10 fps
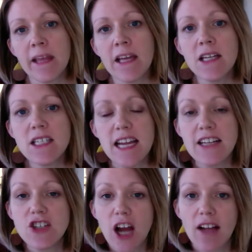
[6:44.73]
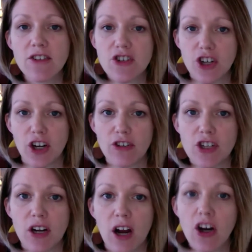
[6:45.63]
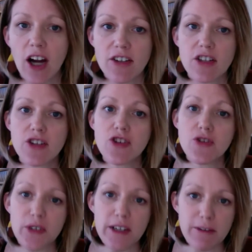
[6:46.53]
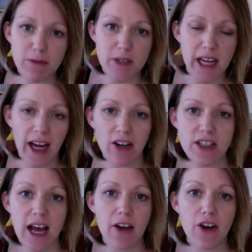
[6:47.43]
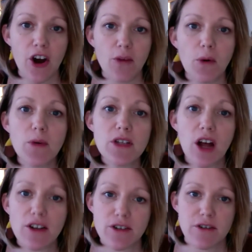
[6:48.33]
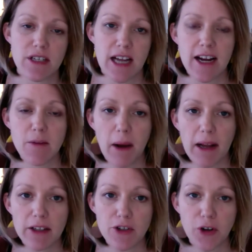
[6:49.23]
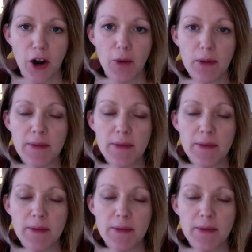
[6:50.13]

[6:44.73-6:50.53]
St. John's Church, across the street from Decatur Townhome, was also designed by Latrobe.